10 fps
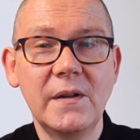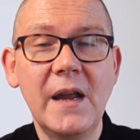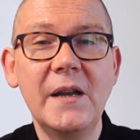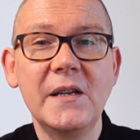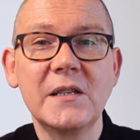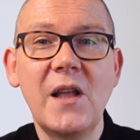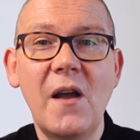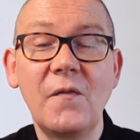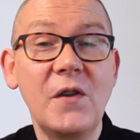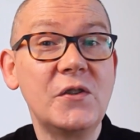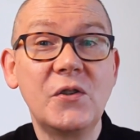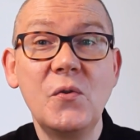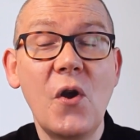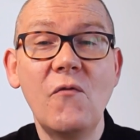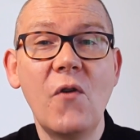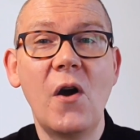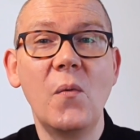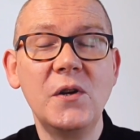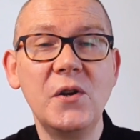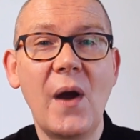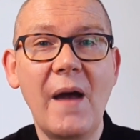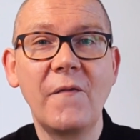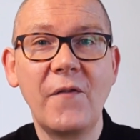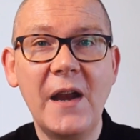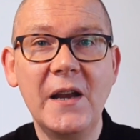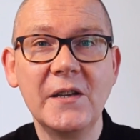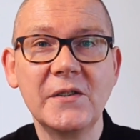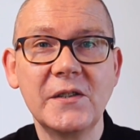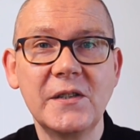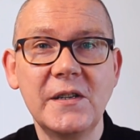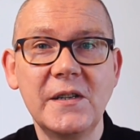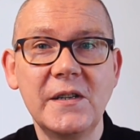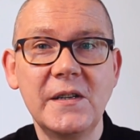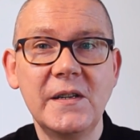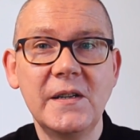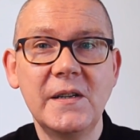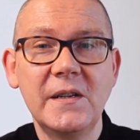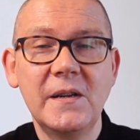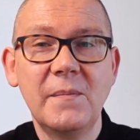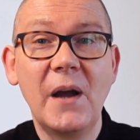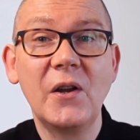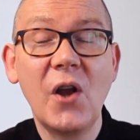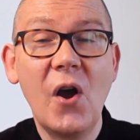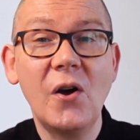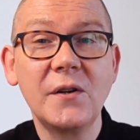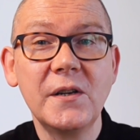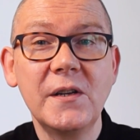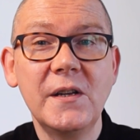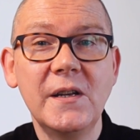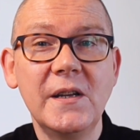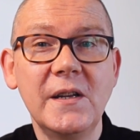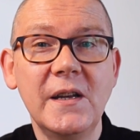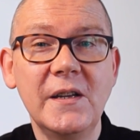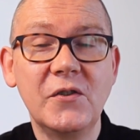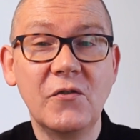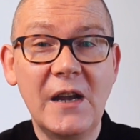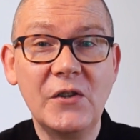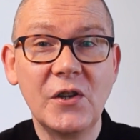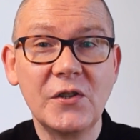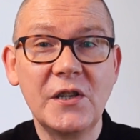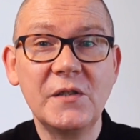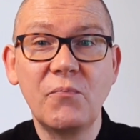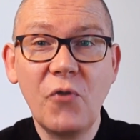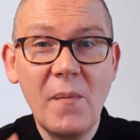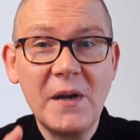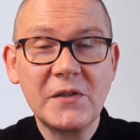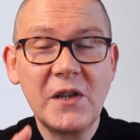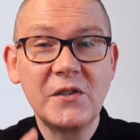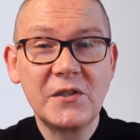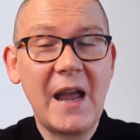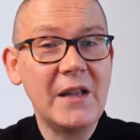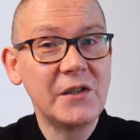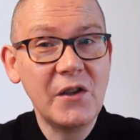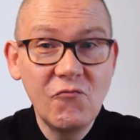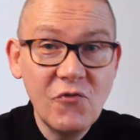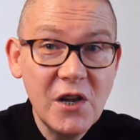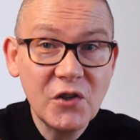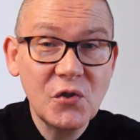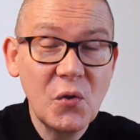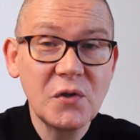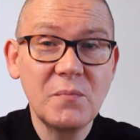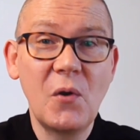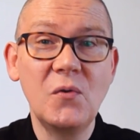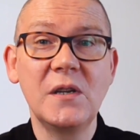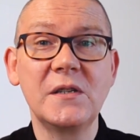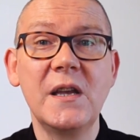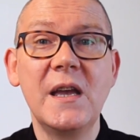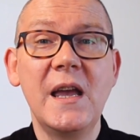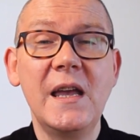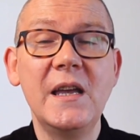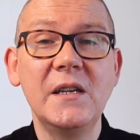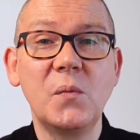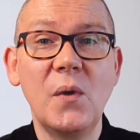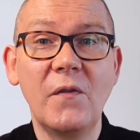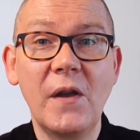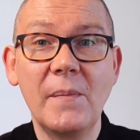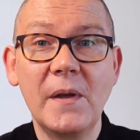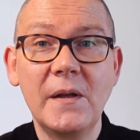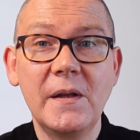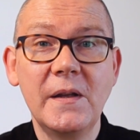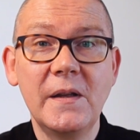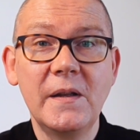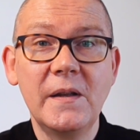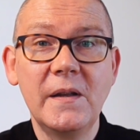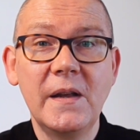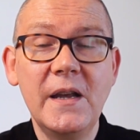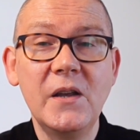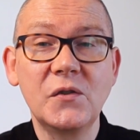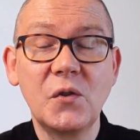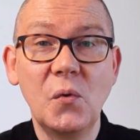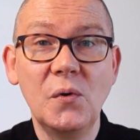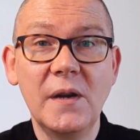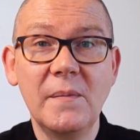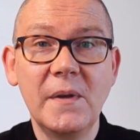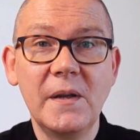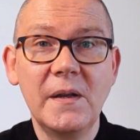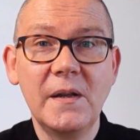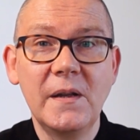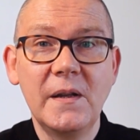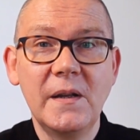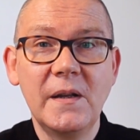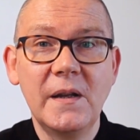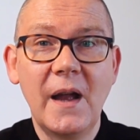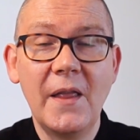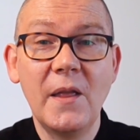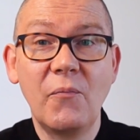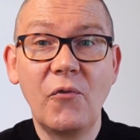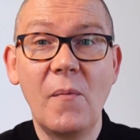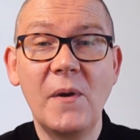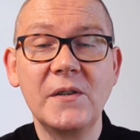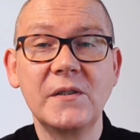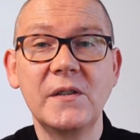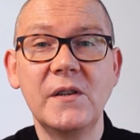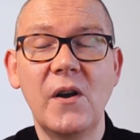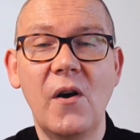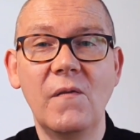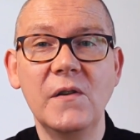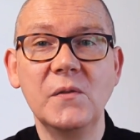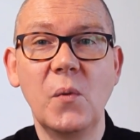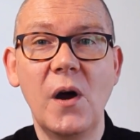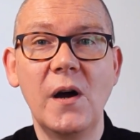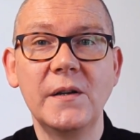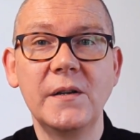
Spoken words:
In this life, things do go wrong. We do have failures. But God is gracious. His promise stands. He reassures Moses he is with him. He has called him. And the promise of his word.